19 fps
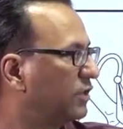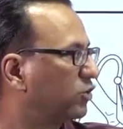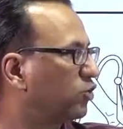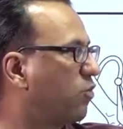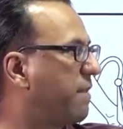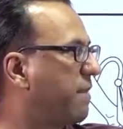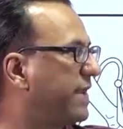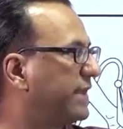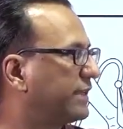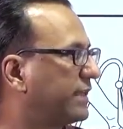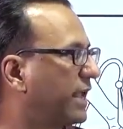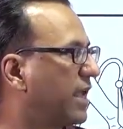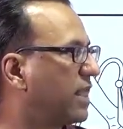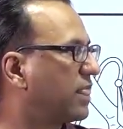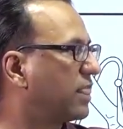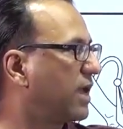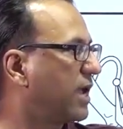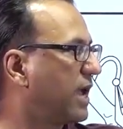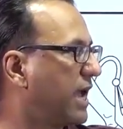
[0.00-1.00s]
to
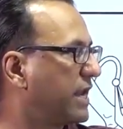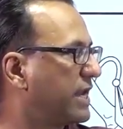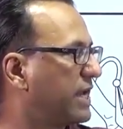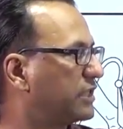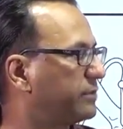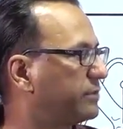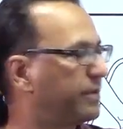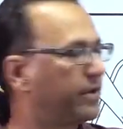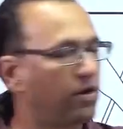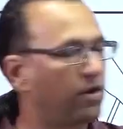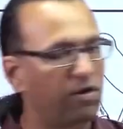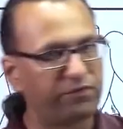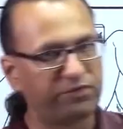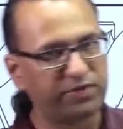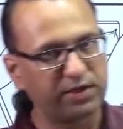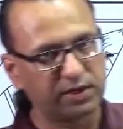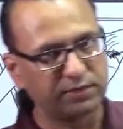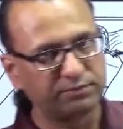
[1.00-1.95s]
maintain the anatomy of